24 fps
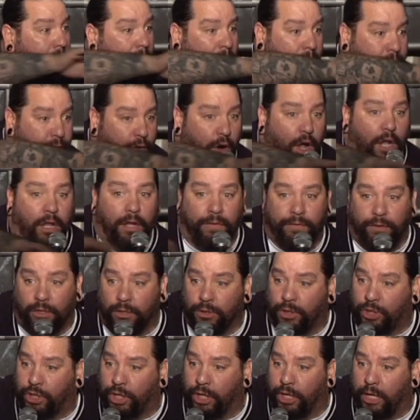If all of
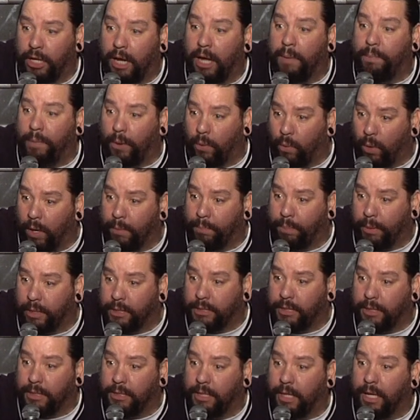you stood up and one
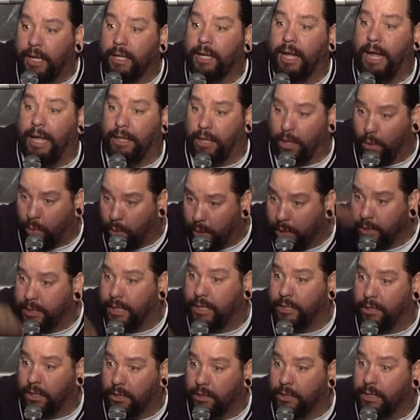person duck, and the ones
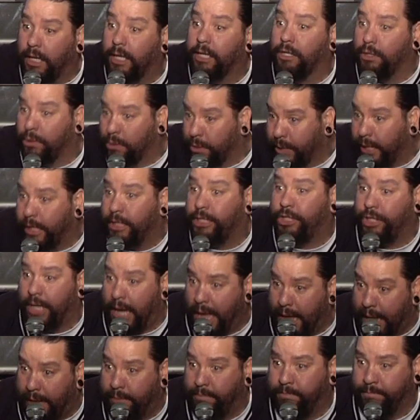that don't duck, you get
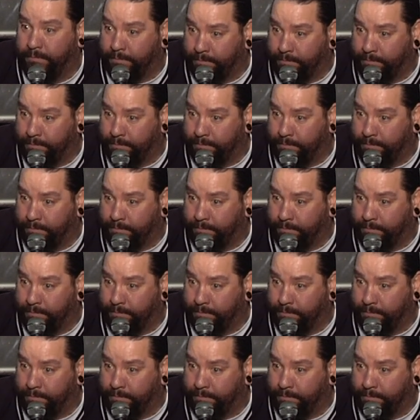shot.